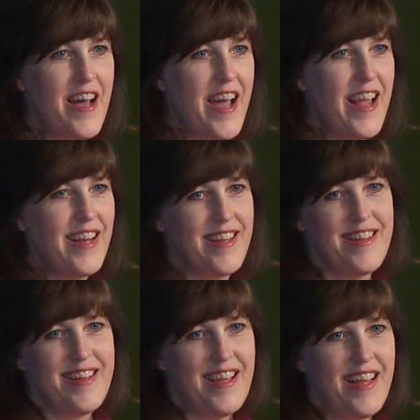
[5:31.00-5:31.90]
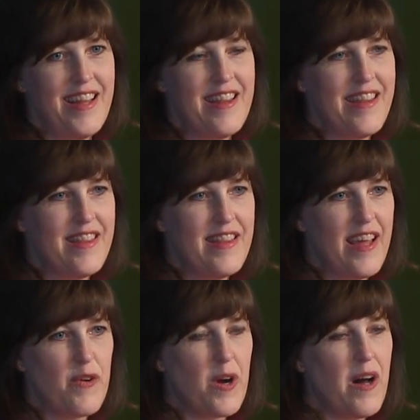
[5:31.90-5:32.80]
night, and
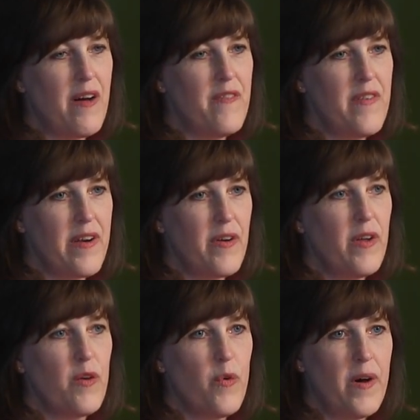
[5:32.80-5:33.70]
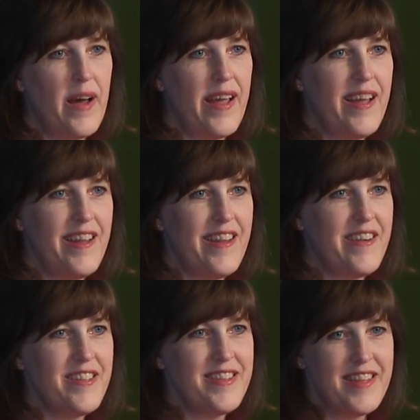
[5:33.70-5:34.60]
they were all very quiet.
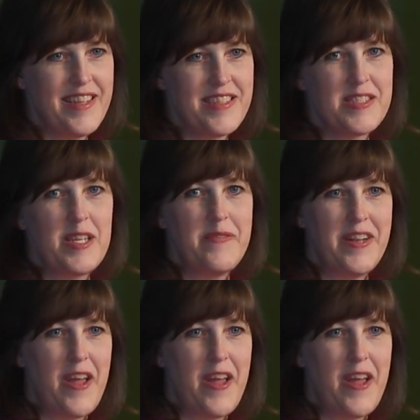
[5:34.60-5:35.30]
They, they just seemed